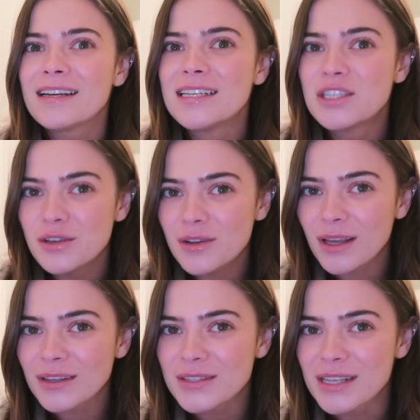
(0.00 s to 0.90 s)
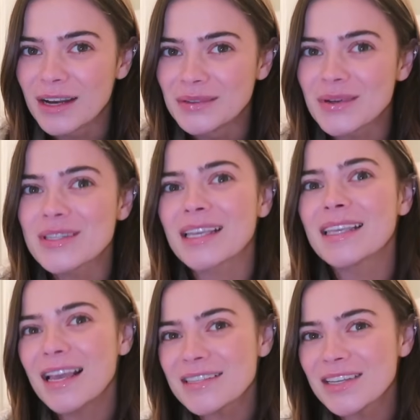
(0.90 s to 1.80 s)
did you do that yourself? I was like,
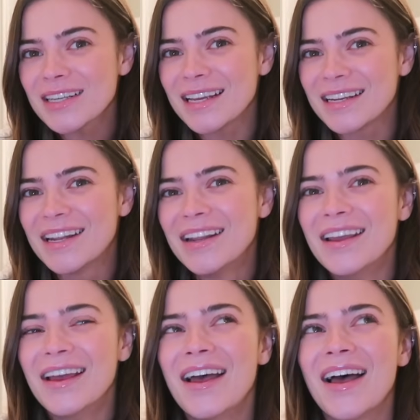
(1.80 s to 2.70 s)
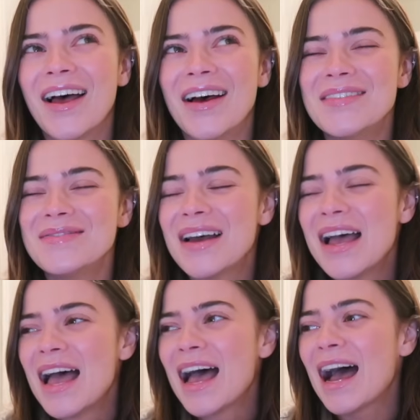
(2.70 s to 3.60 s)
yes, I did.
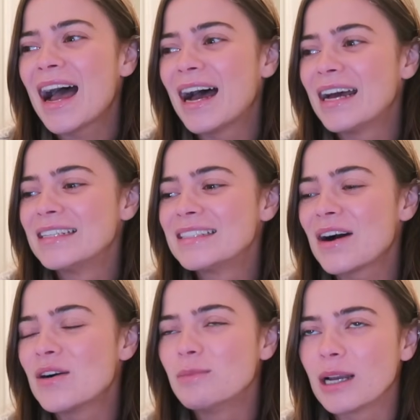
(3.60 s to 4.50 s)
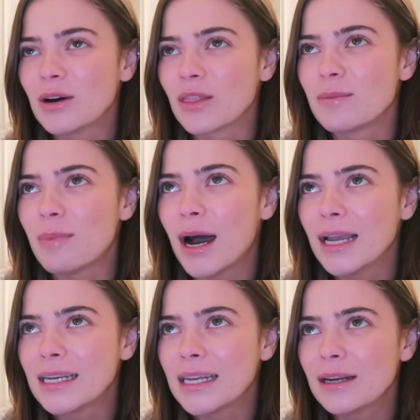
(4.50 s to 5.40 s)
And oh my god, the
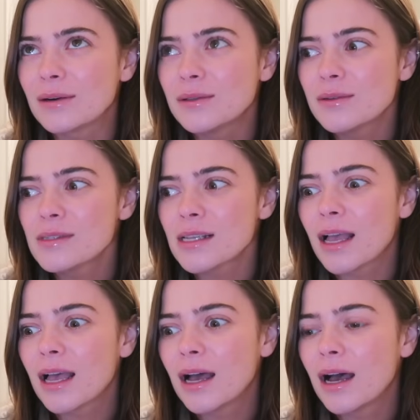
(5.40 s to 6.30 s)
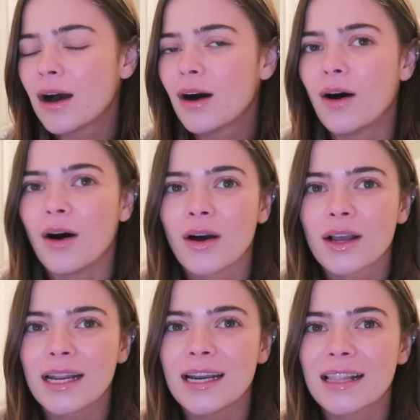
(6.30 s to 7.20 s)
pine needles,
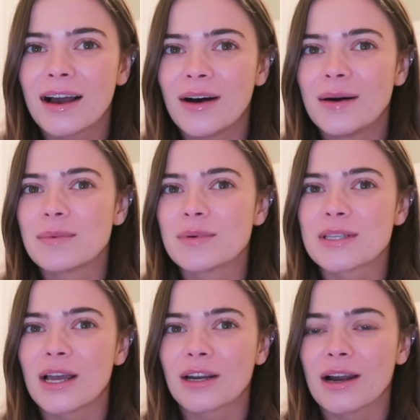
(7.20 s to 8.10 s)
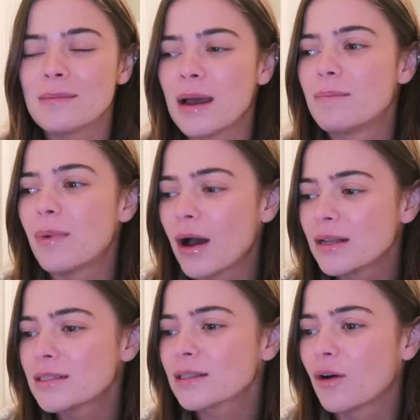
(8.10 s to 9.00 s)
cleaning that up was a nightmare,
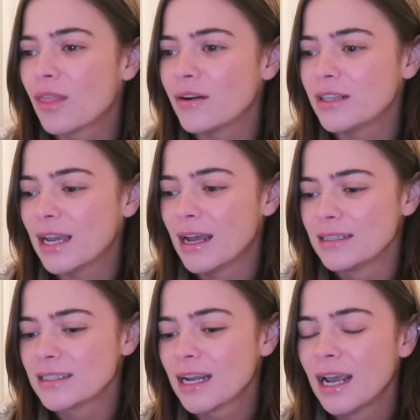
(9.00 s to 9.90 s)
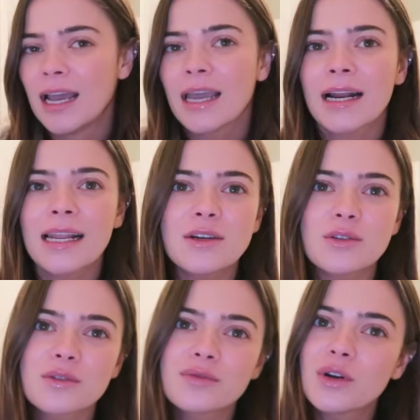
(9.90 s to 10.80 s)
but got there in the end. Cleaned
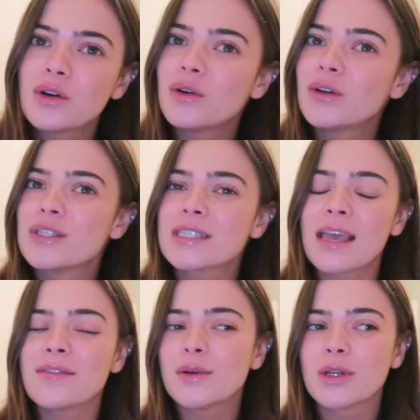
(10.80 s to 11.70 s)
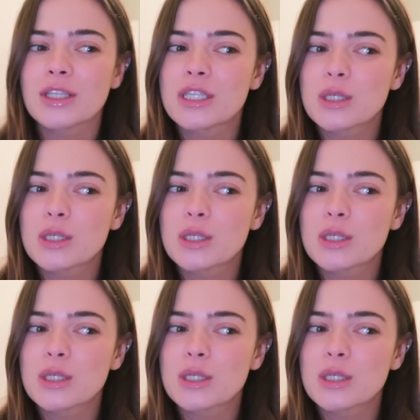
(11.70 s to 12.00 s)
all the floors, gave it all a good